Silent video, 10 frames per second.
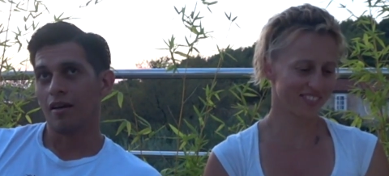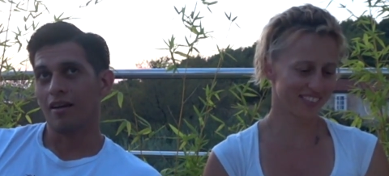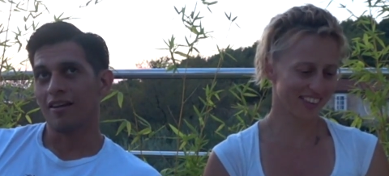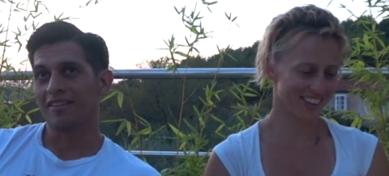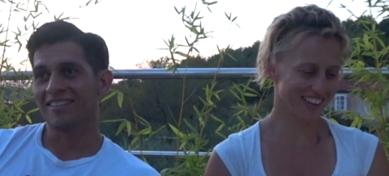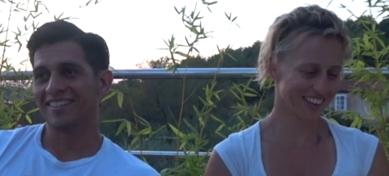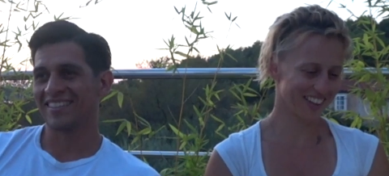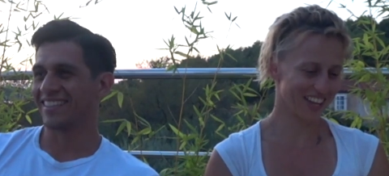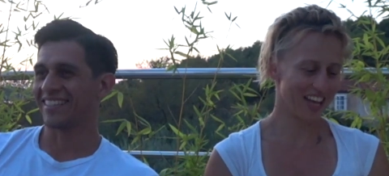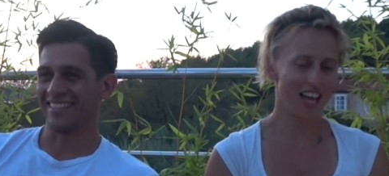Speaker 1: and.
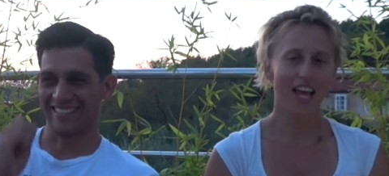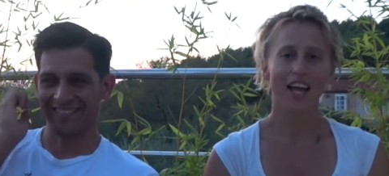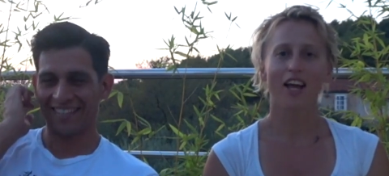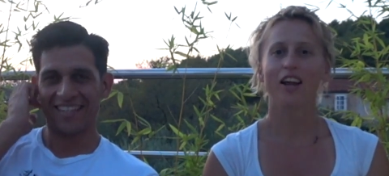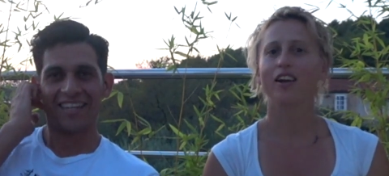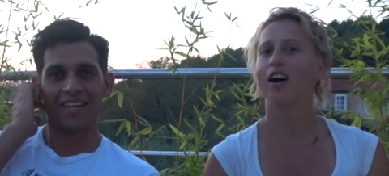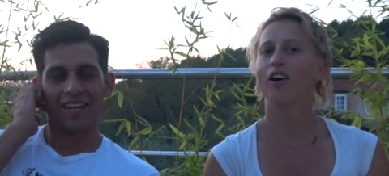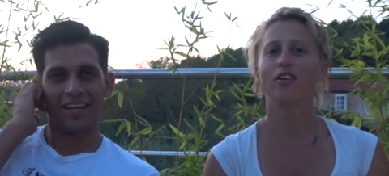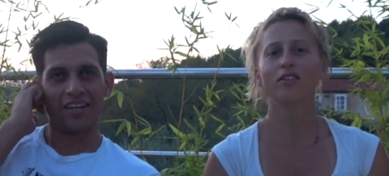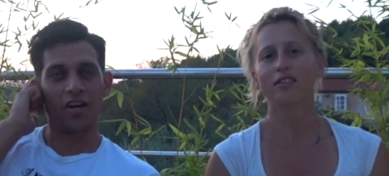
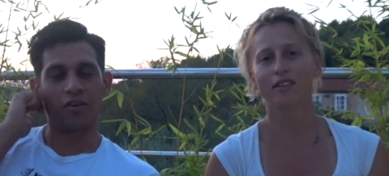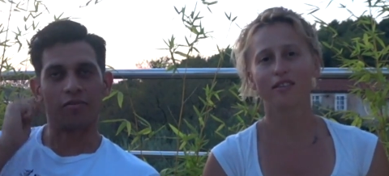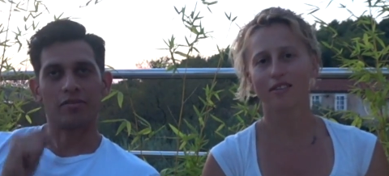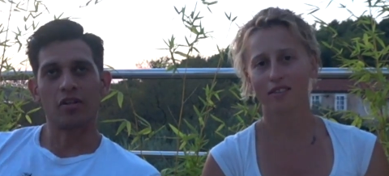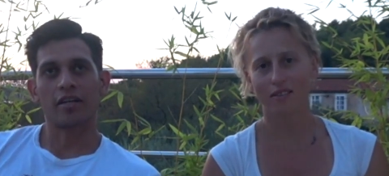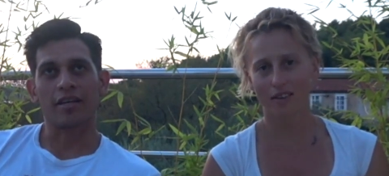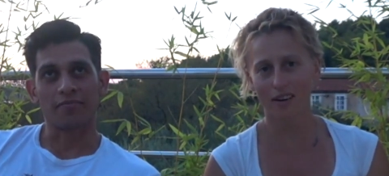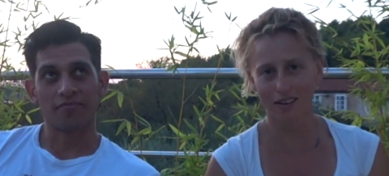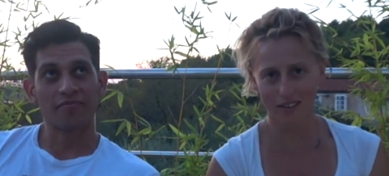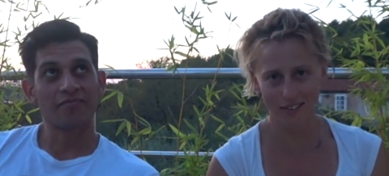No. No. Okay
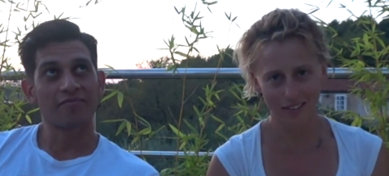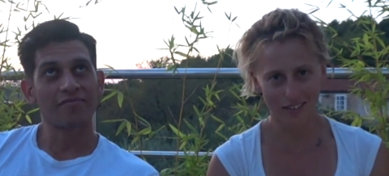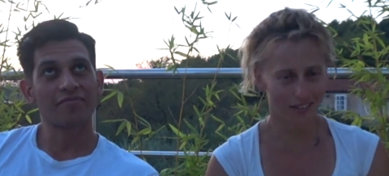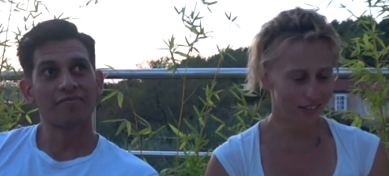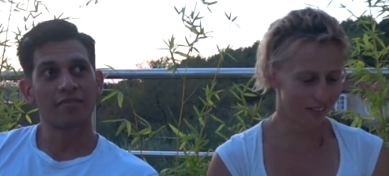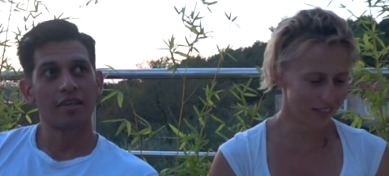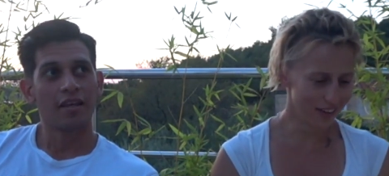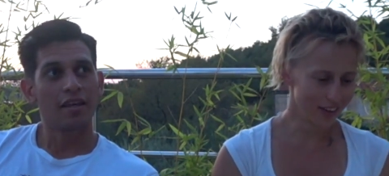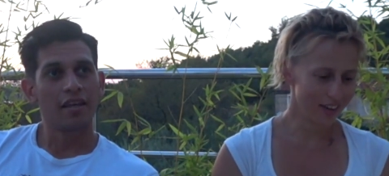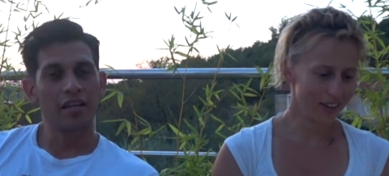
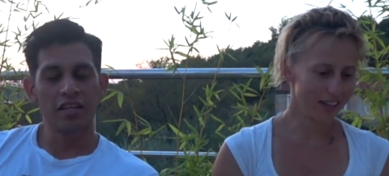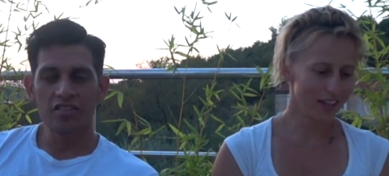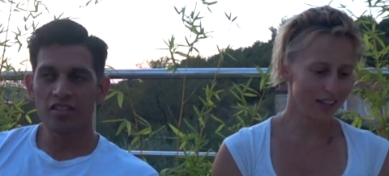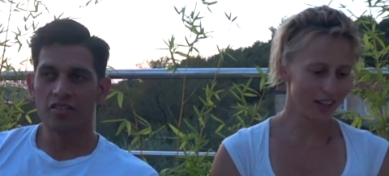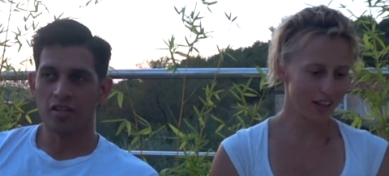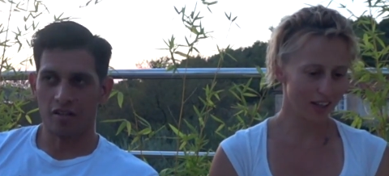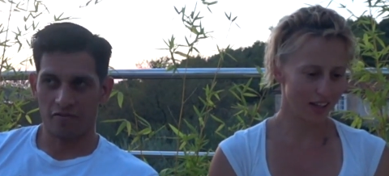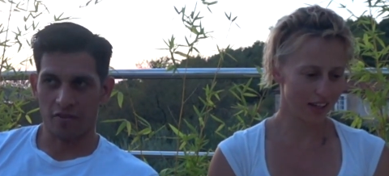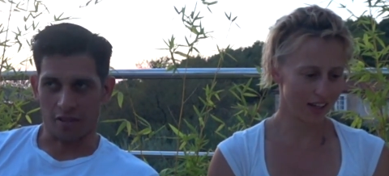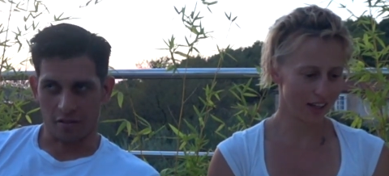it is a
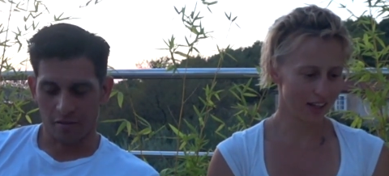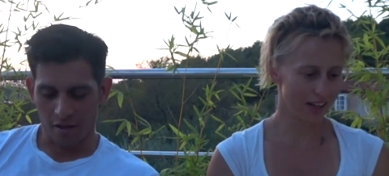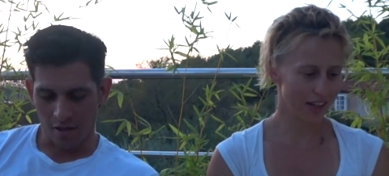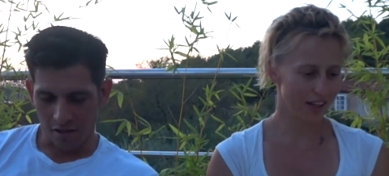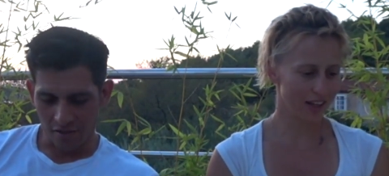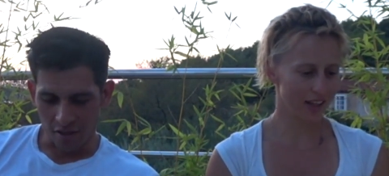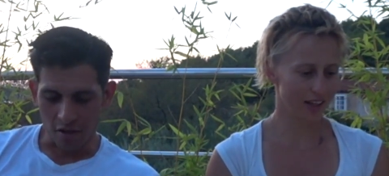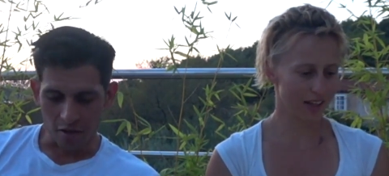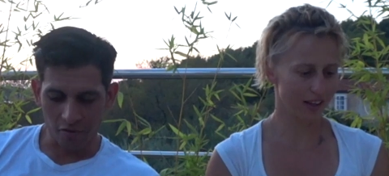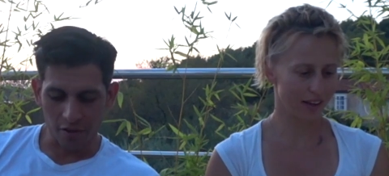tough thing and it's a
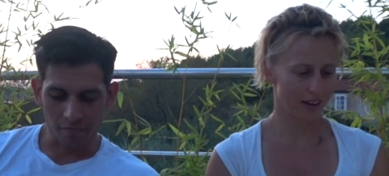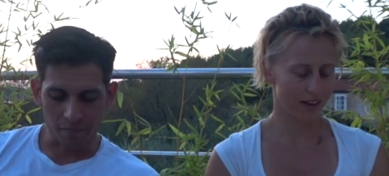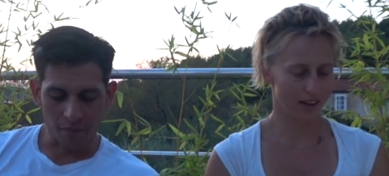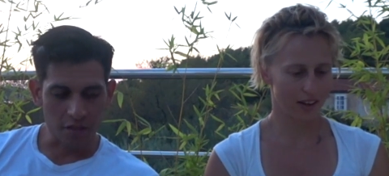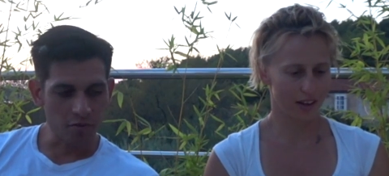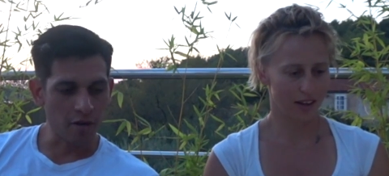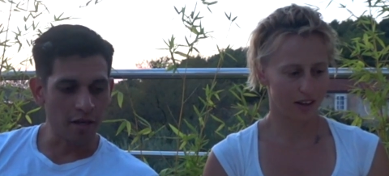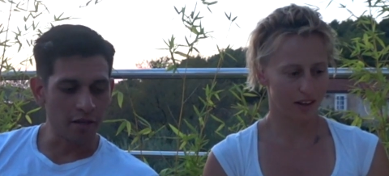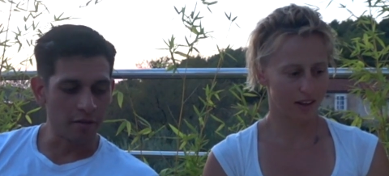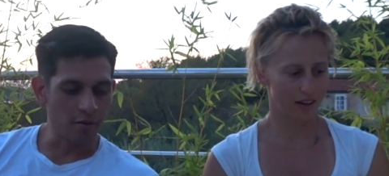hard thing. That's
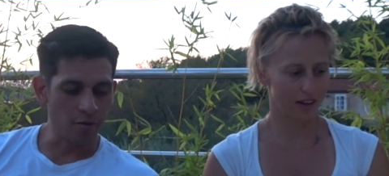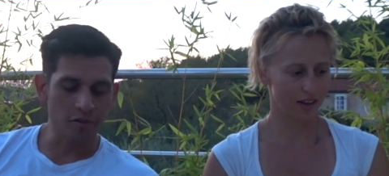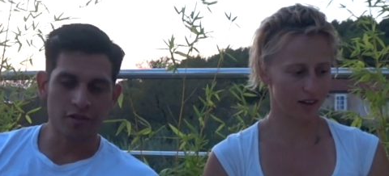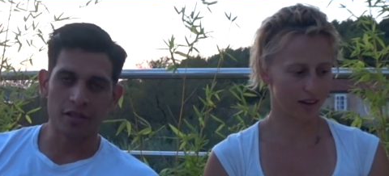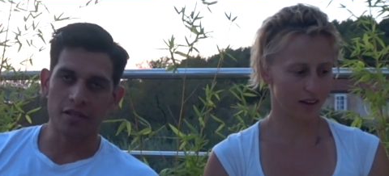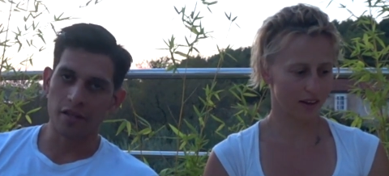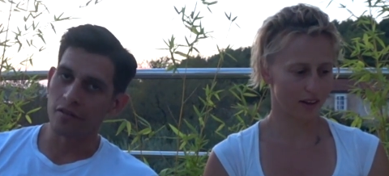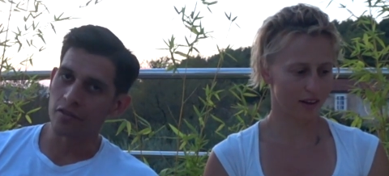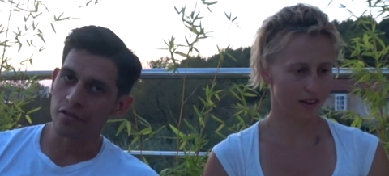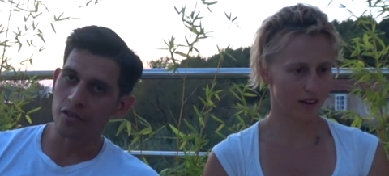why, obviously,
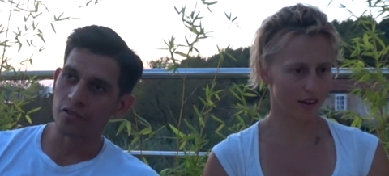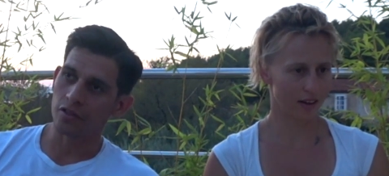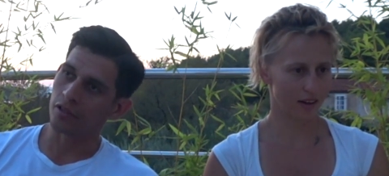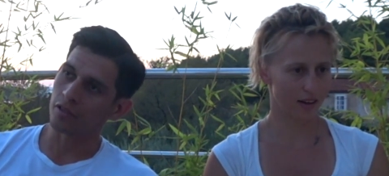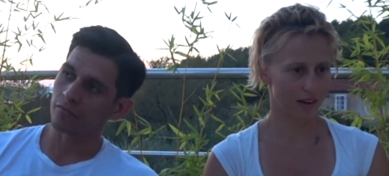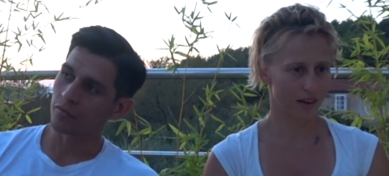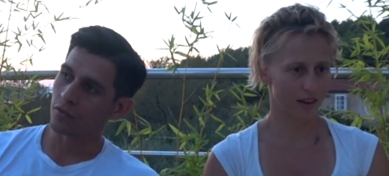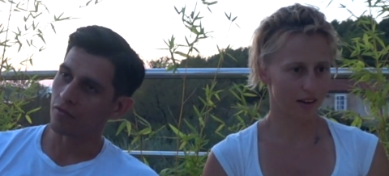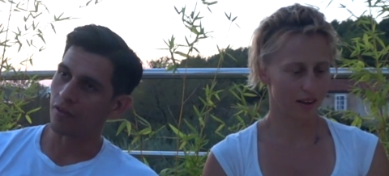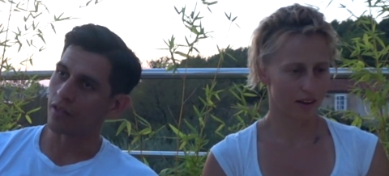yes, it's easier
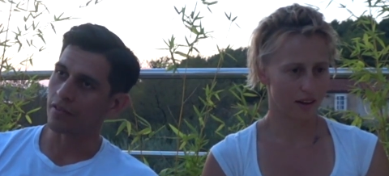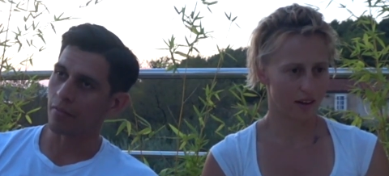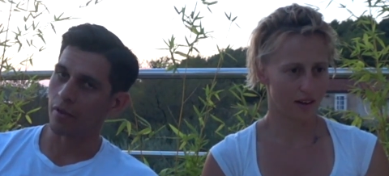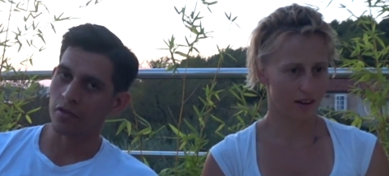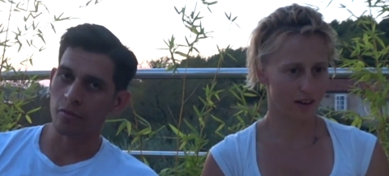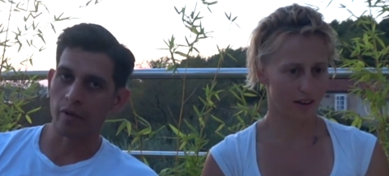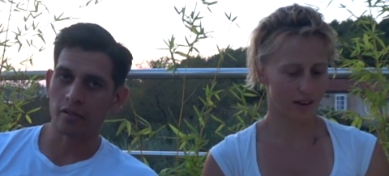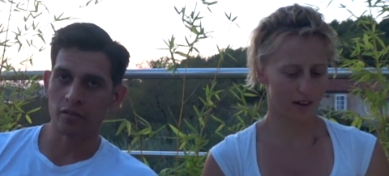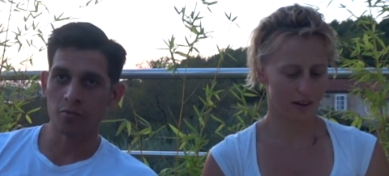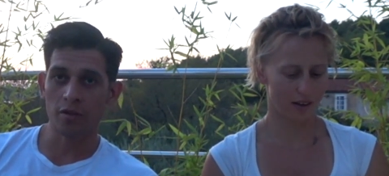to find somebody to
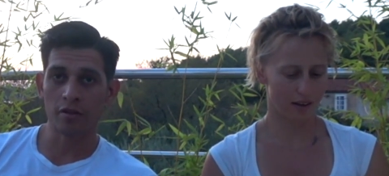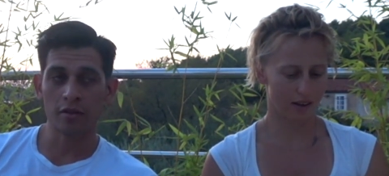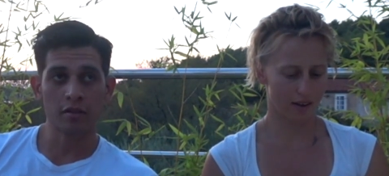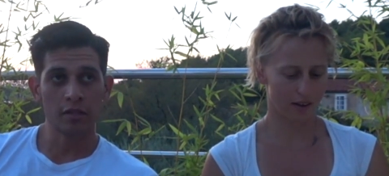practice with.